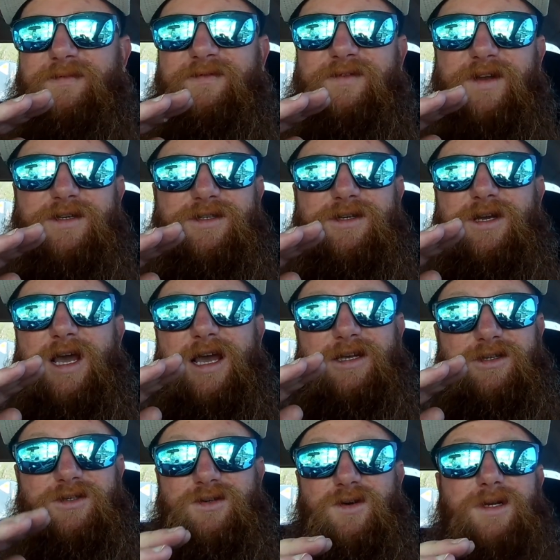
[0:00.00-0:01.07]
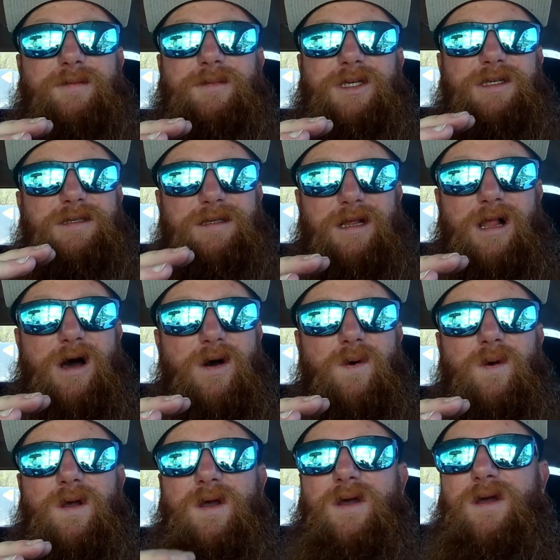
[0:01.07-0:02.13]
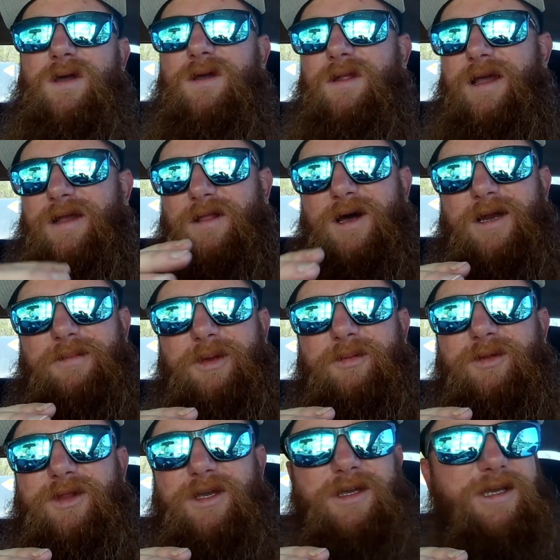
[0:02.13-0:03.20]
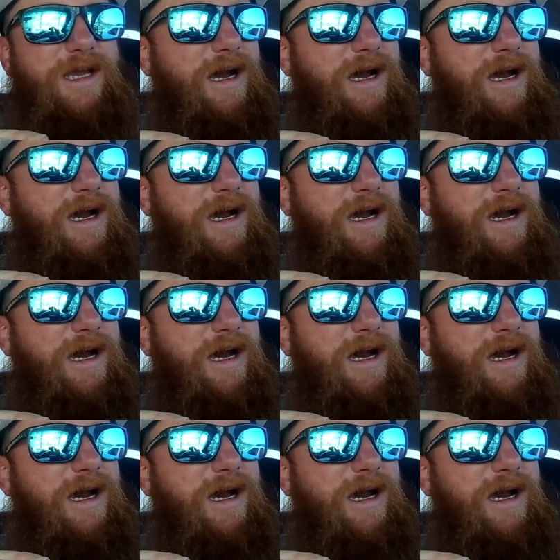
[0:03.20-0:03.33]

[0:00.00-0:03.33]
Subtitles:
fish extremely slow like a lot of people think you